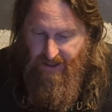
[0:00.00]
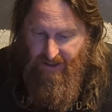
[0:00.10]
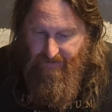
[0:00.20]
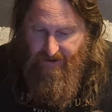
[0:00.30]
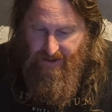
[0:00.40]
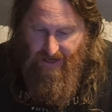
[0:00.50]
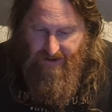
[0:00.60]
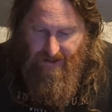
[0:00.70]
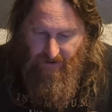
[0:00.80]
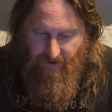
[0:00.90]
Even today,
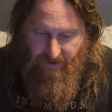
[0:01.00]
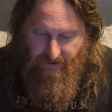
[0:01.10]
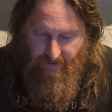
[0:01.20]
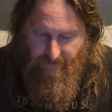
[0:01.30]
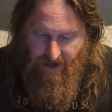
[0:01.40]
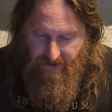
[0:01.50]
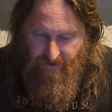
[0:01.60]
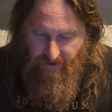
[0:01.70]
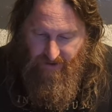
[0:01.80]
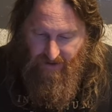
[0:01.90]
the Netherlands is a
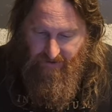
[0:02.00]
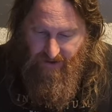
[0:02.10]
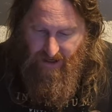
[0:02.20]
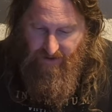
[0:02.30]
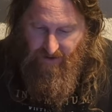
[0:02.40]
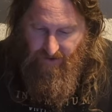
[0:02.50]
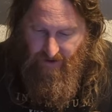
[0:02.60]
major destination